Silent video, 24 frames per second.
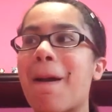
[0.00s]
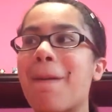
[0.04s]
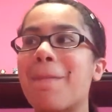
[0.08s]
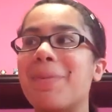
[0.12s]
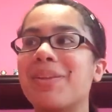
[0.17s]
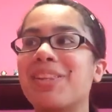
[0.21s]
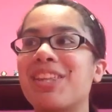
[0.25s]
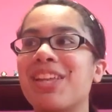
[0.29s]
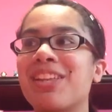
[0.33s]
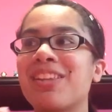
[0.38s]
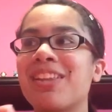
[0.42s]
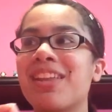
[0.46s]

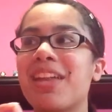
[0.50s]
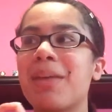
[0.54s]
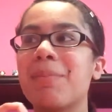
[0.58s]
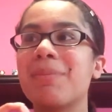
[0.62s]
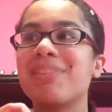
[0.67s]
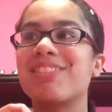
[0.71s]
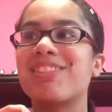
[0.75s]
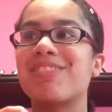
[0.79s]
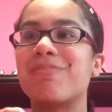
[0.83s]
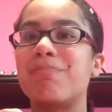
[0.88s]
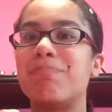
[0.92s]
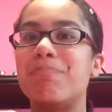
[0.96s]
but then the
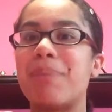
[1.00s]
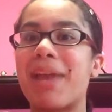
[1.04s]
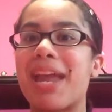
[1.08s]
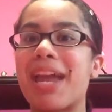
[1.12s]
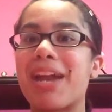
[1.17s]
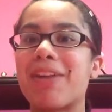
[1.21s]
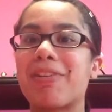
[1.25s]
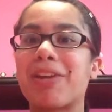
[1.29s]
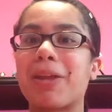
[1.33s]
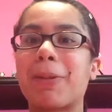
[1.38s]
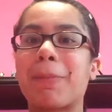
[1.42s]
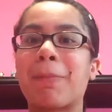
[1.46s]
image of
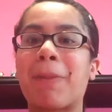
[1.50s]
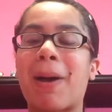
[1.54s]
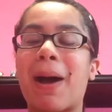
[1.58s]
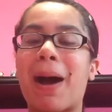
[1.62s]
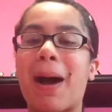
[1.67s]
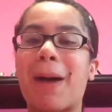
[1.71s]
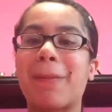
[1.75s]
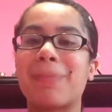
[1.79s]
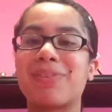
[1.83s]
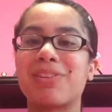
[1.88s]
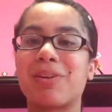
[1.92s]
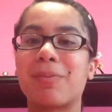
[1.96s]
Barry
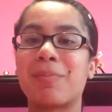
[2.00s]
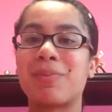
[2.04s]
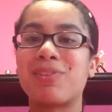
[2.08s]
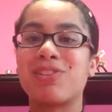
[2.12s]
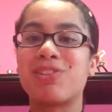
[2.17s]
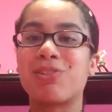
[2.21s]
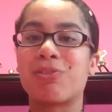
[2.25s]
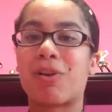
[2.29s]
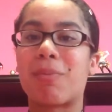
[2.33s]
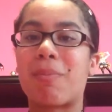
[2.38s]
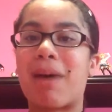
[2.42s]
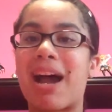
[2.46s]
popped up
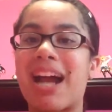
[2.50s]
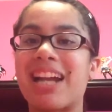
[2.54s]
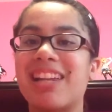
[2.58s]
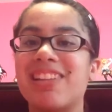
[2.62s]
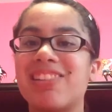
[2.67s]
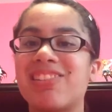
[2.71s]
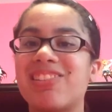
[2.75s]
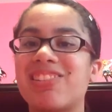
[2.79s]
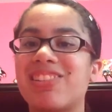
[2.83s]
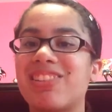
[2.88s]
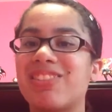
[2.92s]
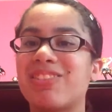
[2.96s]
into her mind
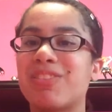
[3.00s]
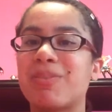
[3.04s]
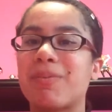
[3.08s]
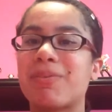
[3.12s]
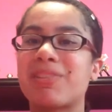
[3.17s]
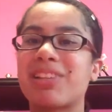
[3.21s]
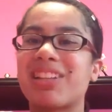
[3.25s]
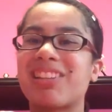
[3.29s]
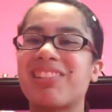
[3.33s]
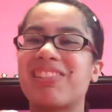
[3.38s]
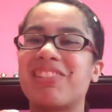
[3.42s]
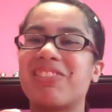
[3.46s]
and she
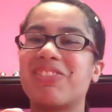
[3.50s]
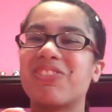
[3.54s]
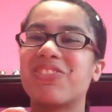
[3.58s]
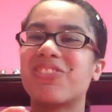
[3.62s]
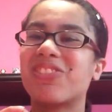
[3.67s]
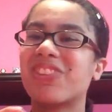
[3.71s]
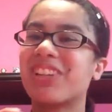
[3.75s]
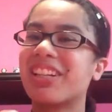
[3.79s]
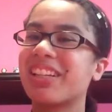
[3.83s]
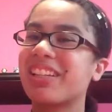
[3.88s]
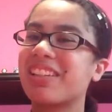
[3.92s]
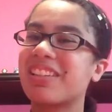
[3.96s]
remembered that she
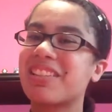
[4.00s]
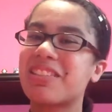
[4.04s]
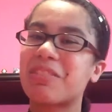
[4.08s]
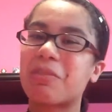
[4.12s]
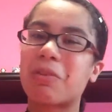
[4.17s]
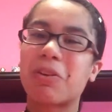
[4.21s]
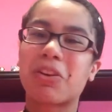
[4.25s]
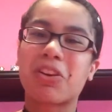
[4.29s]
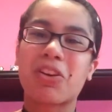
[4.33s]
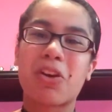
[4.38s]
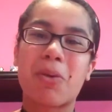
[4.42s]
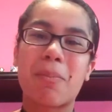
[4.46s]
really doesn't
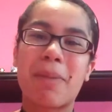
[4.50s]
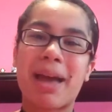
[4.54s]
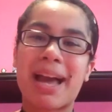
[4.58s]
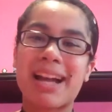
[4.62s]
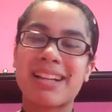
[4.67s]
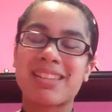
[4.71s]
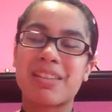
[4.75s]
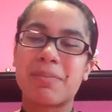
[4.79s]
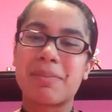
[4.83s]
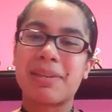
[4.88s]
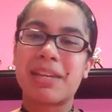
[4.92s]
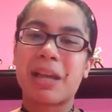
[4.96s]
want to go
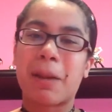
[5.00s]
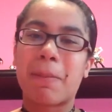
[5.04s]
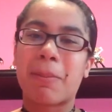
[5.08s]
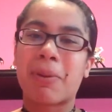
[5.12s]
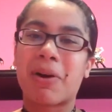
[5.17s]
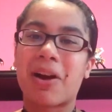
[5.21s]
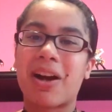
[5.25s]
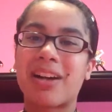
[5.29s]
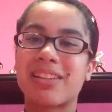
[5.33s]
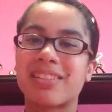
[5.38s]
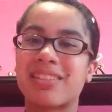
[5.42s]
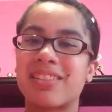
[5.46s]
back to being a
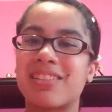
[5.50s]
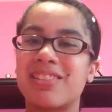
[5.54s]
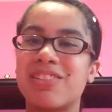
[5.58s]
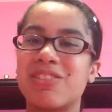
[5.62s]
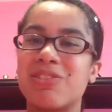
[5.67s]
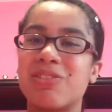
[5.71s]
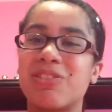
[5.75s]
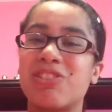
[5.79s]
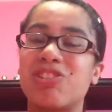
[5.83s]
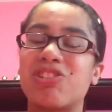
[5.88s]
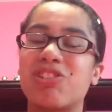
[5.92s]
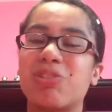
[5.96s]

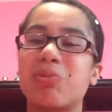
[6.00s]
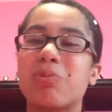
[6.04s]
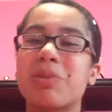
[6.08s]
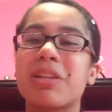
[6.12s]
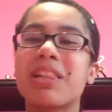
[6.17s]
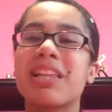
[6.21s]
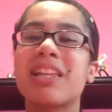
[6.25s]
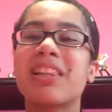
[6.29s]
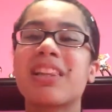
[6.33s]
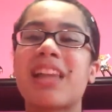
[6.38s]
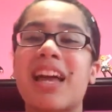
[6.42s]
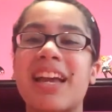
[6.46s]
prostitute and she
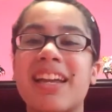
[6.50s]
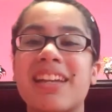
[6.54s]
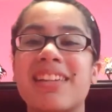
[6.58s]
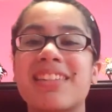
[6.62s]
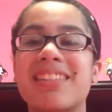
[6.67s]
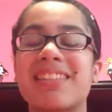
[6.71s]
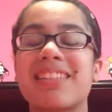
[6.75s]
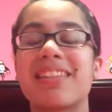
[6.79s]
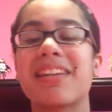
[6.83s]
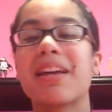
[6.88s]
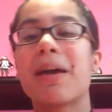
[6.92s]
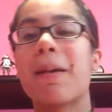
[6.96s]
really
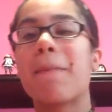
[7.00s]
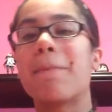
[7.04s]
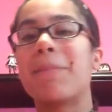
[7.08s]
likes